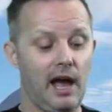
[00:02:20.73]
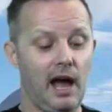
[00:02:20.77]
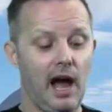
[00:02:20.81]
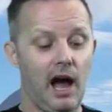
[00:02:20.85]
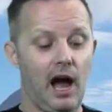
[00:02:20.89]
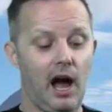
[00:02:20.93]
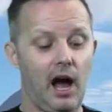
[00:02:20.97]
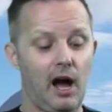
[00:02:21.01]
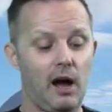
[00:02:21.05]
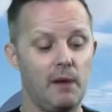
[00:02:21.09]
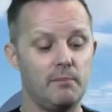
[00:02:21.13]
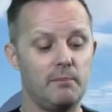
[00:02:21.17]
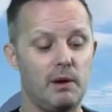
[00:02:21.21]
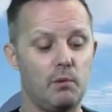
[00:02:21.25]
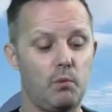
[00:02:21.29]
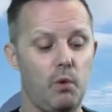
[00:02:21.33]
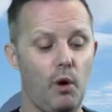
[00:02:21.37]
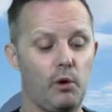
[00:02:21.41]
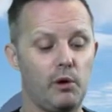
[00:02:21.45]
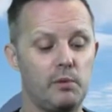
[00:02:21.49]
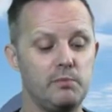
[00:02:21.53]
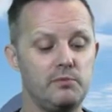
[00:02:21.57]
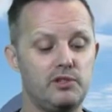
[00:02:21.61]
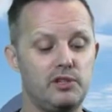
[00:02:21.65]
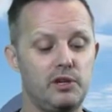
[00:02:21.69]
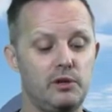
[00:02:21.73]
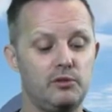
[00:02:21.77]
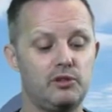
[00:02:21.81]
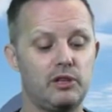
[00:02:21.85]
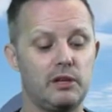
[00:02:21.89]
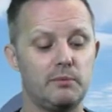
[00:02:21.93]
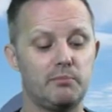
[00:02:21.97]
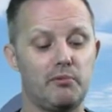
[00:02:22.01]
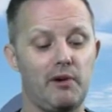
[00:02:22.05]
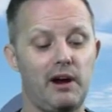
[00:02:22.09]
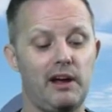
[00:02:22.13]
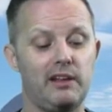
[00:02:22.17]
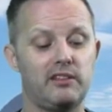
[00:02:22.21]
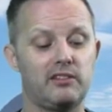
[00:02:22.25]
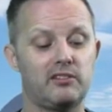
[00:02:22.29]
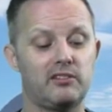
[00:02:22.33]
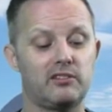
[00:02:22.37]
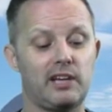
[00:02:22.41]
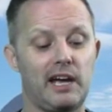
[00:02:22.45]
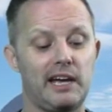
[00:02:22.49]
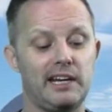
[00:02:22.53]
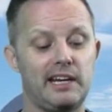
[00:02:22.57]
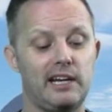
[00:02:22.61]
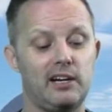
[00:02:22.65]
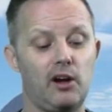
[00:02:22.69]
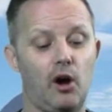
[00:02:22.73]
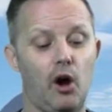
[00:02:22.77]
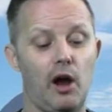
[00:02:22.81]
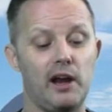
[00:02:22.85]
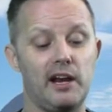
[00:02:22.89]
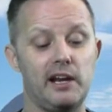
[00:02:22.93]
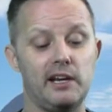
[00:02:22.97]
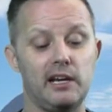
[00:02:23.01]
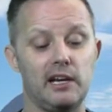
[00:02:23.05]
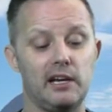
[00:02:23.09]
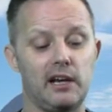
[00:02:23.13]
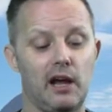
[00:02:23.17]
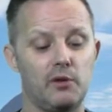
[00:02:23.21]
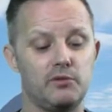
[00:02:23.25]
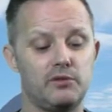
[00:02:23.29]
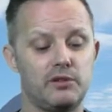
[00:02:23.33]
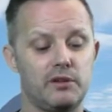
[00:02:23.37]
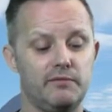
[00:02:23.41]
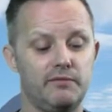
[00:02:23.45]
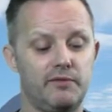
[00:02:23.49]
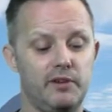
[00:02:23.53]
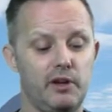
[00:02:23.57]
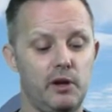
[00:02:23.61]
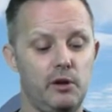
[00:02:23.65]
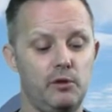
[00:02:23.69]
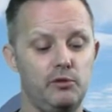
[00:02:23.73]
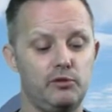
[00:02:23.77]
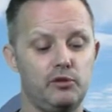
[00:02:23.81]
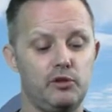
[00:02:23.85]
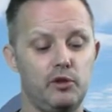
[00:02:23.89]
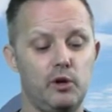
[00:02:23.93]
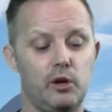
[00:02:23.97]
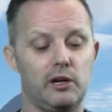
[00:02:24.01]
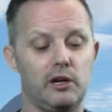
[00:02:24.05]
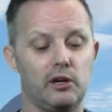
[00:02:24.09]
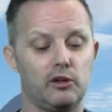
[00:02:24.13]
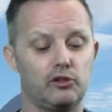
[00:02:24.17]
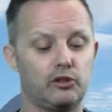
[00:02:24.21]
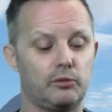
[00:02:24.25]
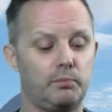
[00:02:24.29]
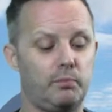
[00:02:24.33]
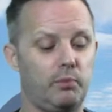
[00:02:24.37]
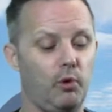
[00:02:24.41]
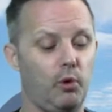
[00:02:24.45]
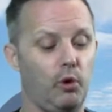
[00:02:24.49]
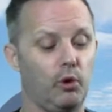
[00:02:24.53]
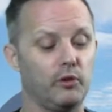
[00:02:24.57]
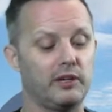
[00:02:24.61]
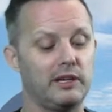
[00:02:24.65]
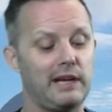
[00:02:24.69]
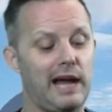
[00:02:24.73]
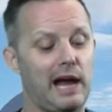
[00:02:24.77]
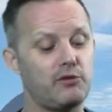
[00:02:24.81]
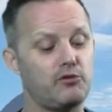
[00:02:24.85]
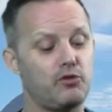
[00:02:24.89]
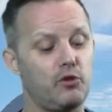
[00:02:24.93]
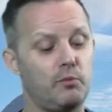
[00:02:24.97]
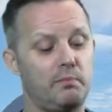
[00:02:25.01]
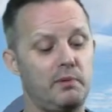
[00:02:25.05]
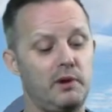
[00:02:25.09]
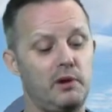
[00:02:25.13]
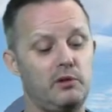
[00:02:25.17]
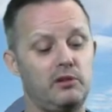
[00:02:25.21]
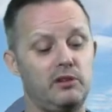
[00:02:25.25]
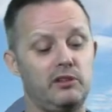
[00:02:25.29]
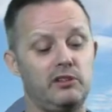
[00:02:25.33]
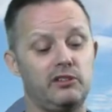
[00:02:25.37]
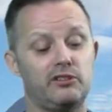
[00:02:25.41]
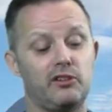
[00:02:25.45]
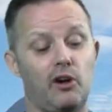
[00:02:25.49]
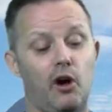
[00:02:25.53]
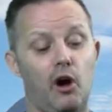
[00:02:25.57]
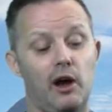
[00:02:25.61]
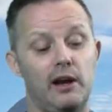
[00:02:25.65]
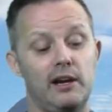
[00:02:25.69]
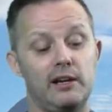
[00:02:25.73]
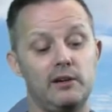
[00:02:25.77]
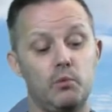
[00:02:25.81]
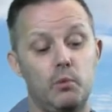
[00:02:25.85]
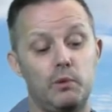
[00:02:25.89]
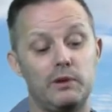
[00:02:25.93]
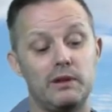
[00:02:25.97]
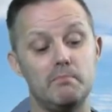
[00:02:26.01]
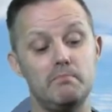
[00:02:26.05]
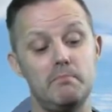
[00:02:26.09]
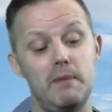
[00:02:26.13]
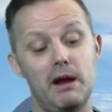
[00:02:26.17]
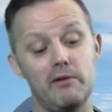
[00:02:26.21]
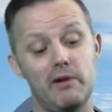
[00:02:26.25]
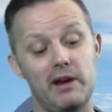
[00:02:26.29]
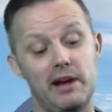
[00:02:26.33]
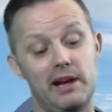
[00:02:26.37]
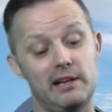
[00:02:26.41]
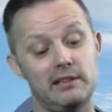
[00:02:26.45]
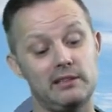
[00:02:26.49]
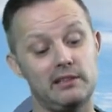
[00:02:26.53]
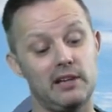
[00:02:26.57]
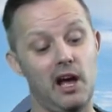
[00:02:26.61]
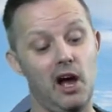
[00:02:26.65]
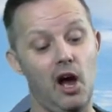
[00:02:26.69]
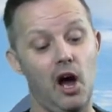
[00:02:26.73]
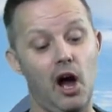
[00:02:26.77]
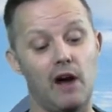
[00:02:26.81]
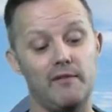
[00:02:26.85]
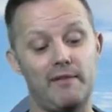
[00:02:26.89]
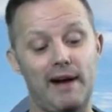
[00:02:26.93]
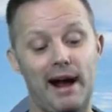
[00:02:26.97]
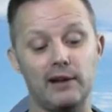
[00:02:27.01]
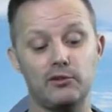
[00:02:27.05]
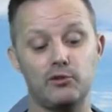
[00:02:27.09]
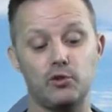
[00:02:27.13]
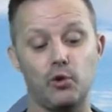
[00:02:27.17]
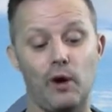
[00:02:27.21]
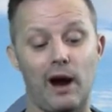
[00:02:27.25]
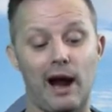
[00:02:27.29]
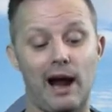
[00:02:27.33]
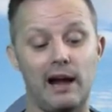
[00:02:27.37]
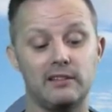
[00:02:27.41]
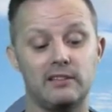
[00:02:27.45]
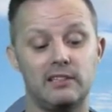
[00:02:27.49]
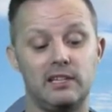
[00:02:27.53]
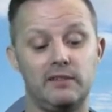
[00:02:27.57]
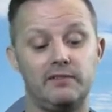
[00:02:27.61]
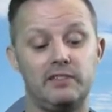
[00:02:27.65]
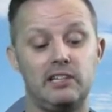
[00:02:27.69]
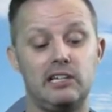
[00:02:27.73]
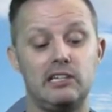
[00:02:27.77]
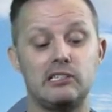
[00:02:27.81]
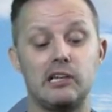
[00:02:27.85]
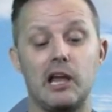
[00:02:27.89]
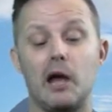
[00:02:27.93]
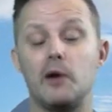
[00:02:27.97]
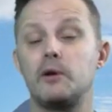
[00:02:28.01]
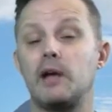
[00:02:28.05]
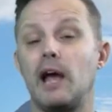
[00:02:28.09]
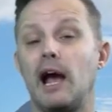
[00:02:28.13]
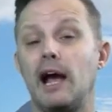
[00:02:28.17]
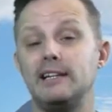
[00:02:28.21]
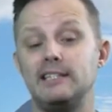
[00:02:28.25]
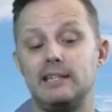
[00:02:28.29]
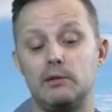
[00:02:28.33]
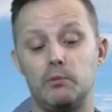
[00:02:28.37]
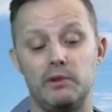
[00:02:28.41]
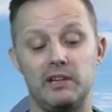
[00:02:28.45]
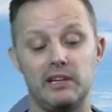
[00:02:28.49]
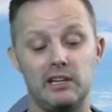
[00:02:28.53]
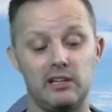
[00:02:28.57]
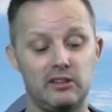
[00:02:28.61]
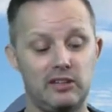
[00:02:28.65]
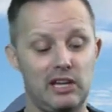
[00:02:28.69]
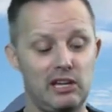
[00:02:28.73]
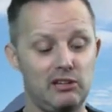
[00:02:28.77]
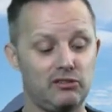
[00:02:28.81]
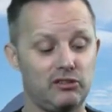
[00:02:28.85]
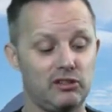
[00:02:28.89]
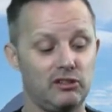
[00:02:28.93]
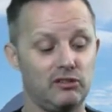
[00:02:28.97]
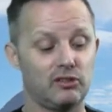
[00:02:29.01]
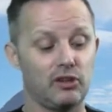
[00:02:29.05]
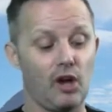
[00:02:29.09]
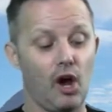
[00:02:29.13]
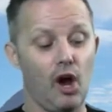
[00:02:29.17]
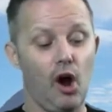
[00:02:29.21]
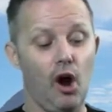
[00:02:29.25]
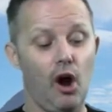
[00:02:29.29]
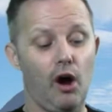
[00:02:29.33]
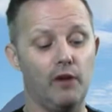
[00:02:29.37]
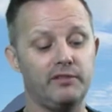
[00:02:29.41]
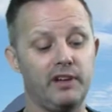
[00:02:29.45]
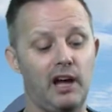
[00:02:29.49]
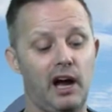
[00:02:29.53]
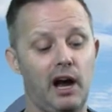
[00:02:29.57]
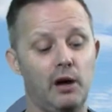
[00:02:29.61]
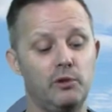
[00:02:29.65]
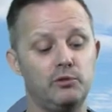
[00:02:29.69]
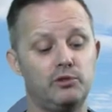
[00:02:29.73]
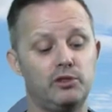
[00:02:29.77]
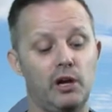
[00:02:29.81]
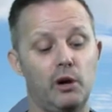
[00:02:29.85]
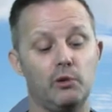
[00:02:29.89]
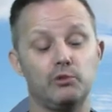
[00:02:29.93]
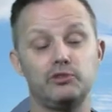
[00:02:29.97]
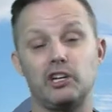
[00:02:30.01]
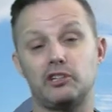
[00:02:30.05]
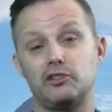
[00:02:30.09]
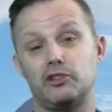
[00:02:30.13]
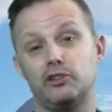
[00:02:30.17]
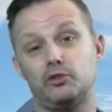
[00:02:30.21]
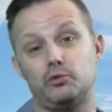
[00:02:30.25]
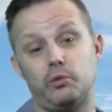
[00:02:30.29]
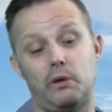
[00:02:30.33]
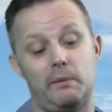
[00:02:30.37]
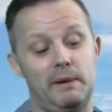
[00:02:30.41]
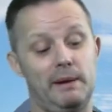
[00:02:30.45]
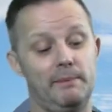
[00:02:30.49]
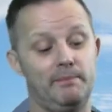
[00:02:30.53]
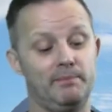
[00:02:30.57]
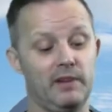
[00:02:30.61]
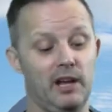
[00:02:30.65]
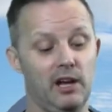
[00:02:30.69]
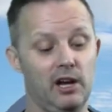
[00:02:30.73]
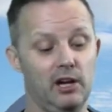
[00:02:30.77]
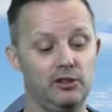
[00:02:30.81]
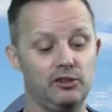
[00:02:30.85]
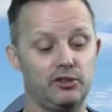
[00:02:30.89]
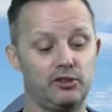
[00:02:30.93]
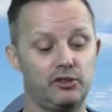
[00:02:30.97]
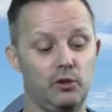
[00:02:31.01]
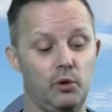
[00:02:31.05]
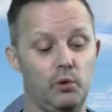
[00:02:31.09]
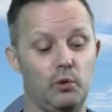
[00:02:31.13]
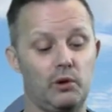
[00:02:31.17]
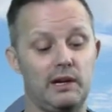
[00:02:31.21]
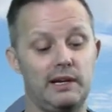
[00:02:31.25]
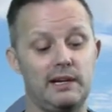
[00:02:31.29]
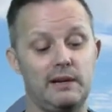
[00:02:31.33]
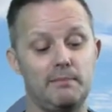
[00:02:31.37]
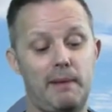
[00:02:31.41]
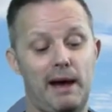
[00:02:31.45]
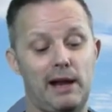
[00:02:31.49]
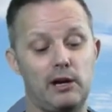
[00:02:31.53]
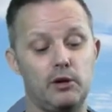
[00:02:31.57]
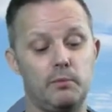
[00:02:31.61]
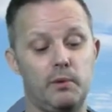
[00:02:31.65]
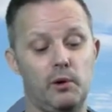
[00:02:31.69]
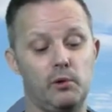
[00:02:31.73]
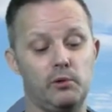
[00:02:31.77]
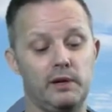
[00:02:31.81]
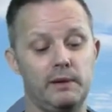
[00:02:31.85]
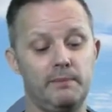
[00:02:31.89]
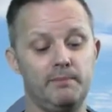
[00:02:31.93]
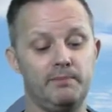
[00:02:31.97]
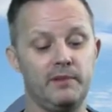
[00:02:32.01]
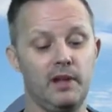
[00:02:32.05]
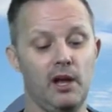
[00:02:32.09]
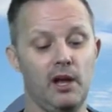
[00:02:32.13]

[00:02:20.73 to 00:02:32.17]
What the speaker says: It welcomes you to the breathtaking island and ocean views. You can explore the natural beauty of this island with a myriad of outdoor activities located within a distance of the hotel, such as swimming, snorkeling and paddleboarding.